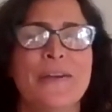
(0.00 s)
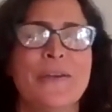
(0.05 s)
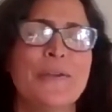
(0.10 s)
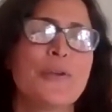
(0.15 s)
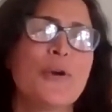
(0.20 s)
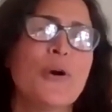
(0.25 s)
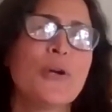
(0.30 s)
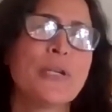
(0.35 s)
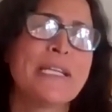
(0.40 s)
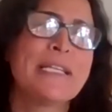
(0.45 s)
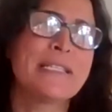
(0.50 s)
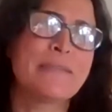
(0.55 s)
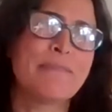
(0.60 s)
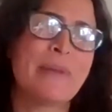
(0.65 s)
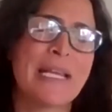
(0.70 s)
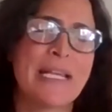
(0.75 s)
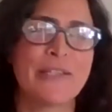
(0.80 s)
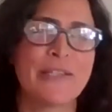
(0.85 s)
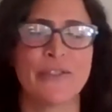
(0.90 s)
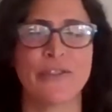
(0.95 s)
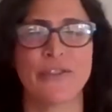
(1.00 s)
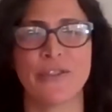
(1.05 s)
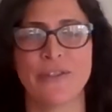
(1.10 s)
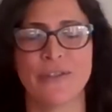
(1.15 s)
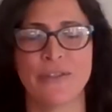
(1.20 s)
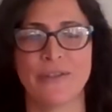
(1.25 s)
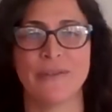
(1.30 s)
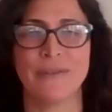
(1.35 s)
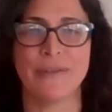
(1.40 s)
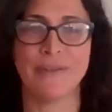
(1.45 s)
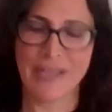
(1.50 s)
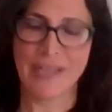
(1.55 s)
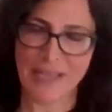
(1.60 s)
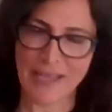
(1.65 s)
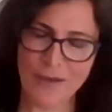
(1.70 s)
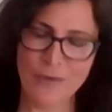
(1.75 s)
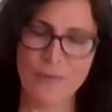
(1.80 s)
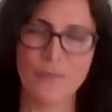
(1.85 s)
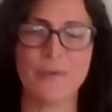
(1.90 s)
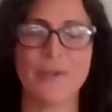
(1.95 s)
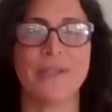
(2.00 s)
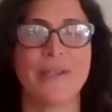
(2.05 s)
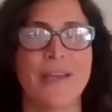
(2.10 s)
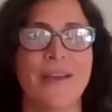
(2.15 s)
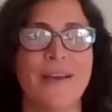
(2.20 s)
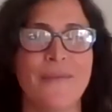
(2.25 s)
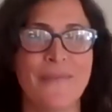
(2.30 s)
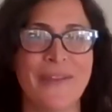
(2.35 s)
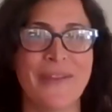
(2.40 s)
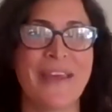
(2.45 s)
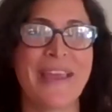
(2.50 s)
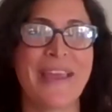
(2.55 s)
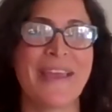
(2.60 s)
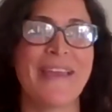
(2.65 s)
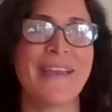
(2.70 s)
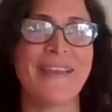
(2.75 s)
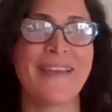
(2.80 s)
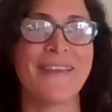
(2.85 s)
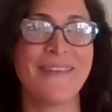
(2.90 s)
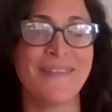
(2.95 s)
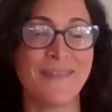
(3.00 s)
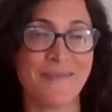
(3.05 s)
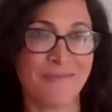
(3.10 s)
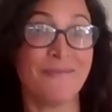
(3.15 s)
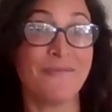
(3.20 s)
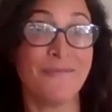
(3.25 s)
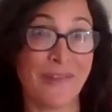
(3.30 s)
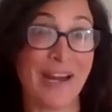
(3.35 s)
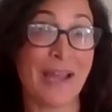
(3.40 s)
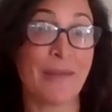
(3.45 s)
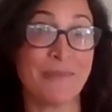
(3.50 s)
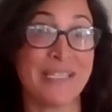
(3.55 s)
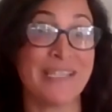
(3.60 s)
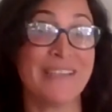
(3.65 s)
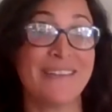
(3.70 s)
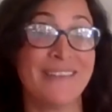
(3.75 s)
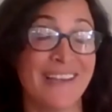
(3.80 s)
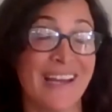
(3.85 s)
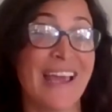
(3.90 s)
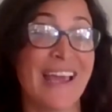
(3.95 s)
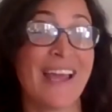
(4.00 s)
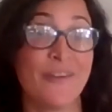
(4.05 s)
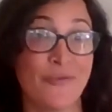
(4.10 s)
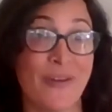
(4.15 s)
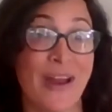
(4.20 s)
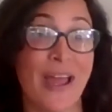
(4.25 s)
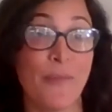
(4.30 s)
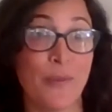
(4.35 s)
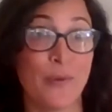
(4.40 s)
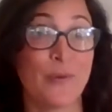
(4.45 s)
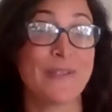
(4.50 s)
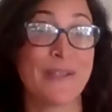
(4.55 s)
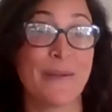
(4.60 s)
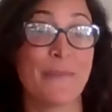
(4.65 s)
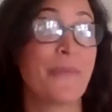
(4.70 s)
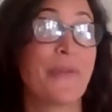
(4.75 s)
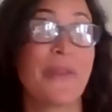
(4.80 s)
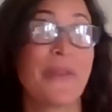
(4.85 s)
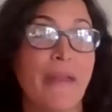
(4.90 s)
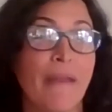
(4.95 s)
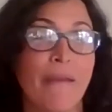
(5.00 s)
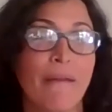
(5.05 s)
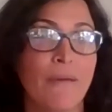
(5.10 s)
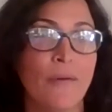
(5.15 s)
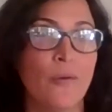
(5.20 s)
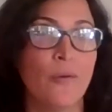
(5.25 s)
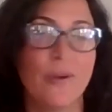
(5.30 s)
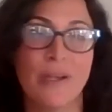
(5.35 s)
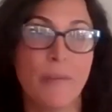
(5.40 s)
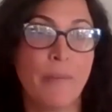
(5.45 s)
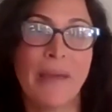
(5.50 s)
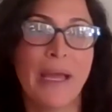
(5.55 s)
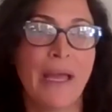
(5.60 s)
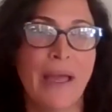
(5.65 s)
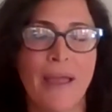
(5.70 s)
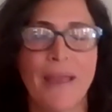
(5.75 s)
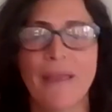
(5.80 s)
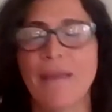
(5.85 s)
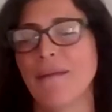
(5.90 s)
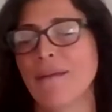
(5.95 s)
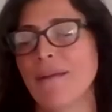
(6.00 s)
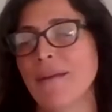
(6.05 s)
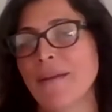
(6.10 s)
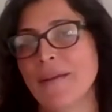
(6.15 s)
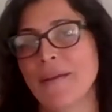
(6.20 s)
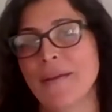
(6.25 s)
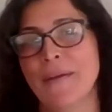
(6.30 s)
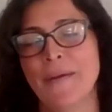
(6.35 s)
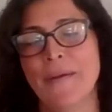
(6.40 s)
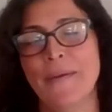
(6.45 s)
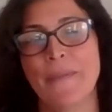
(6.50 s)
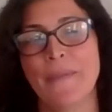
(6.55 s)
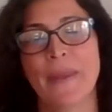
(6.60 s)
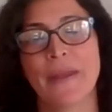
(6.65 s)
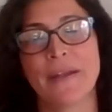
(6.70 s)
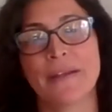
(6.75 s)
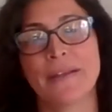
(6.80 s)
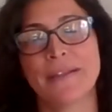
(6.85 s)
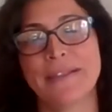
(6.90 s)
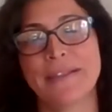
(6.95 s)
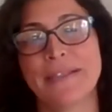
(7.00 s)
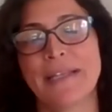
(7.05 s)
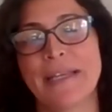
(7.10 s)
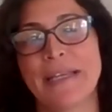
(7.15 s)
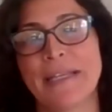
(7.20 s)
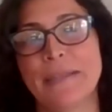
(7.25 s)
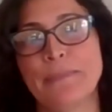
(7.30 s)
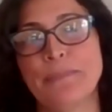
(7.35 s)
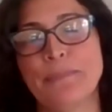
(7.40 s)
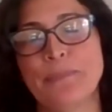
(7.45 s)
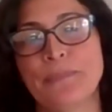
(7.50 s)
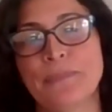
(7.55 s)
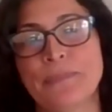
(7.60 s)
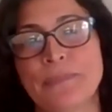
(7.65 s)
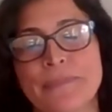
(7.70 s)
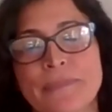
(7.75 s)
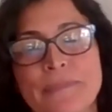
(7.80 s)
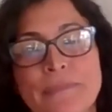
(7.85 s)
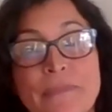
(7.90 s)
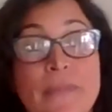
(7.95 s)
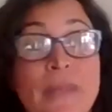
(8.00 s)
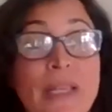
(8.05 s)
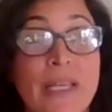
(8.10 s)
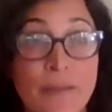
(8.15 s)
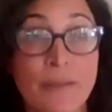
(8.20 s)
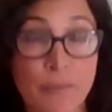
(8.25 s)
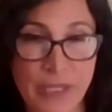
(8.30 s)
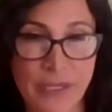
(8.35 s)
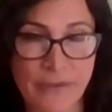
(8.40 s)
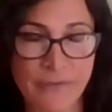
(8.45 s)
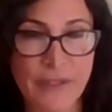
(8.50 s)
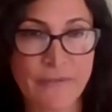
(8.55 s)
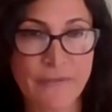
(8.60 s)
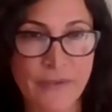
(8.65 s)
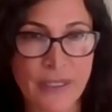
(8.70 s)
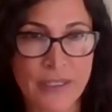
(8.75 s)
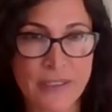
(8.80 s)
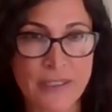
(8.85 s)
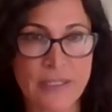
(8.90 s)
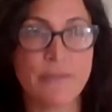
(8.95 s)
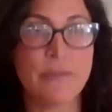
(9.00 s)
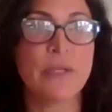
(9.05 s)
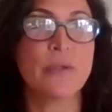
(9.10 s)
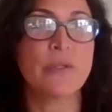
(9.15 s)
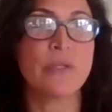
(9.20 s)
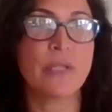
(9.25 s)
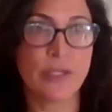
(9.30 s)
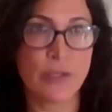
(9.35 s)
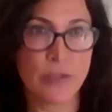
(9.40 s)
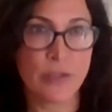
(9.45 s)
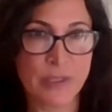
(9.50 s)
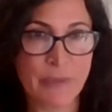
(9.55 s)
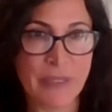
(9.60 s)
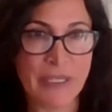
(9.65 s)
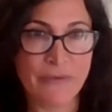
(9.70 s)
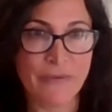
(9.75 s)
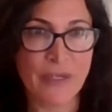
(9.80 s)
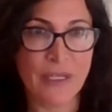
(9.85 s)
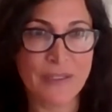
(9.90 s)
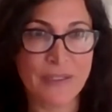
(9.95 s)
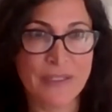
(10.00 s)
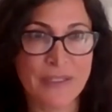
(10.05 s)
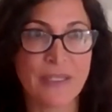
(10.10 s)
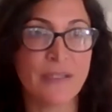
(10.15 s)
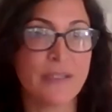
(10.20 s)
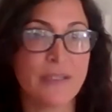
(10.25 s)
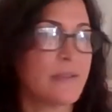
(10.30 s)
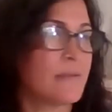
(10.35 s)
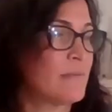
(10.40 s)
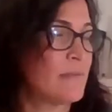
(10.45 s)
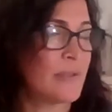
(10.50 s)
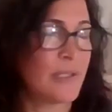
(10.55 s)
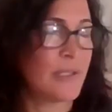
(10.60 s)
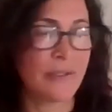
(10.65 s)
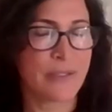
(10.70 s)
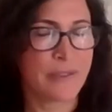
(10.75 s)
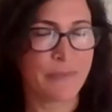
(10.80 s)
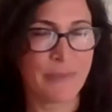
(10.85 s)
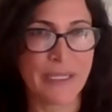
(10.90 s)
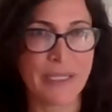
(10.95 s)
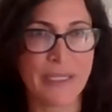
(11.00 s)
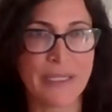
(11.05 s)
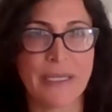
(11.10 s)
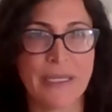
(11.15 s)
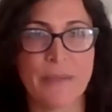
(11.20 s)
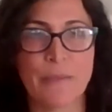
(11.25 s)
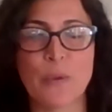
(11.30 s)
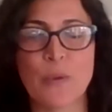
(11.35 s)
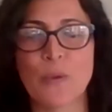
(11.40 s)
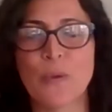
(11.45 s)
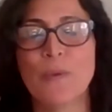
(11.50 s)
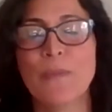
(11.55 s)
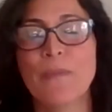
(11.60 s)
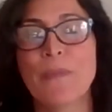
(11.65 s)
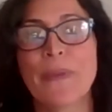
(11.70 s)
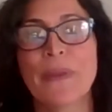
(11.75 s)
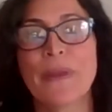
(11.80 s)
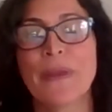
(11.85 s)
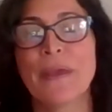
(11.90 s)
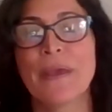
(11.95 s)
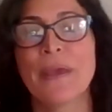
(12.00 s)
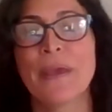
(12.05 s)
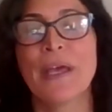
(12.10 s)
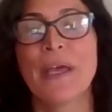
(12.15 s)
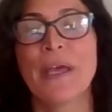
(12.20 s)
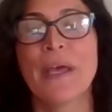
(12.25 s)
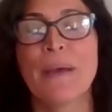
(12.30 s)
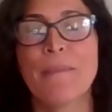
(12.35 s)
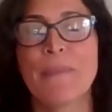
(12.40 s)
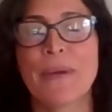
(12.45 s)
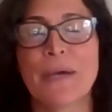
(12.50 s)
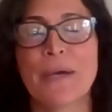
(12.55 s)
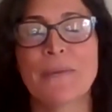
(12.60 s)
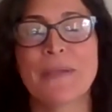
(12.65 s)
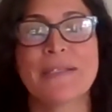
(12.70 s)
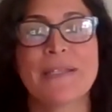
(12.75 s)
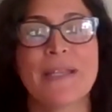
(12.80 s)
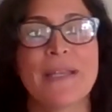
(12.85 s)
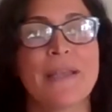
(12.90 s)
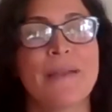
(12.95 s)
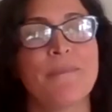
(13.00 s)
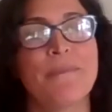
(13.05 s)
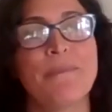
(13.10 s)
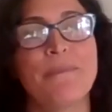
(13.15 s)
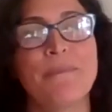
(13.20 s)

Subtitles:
"God has blessed you," out would come the hair, wrapped in Glad wrap or something, or in a bag. And I'd say, in perfect Farsi, because I could speak Farsi. I don't speak it anymore. but I would say,